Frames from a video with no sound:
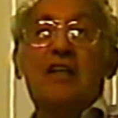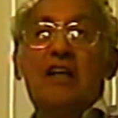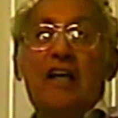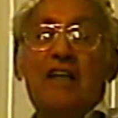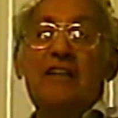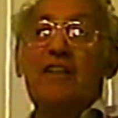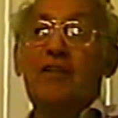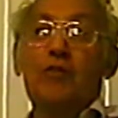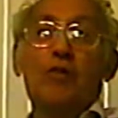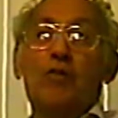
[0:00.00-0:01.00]
And
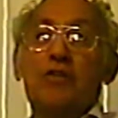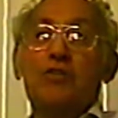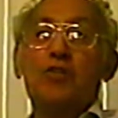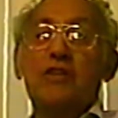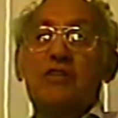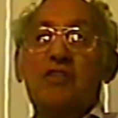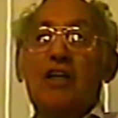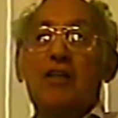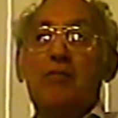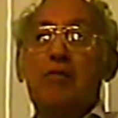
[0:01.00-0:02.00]
we were so
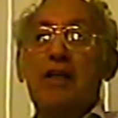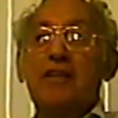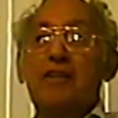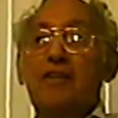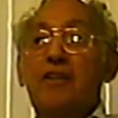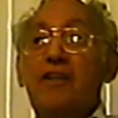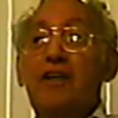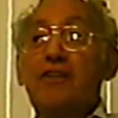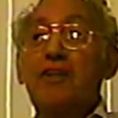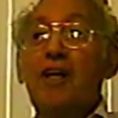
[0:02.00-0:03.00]
excited to play that they
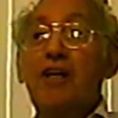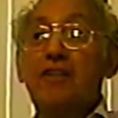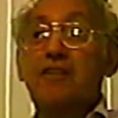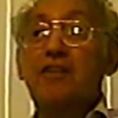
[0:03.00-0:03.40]
got dark,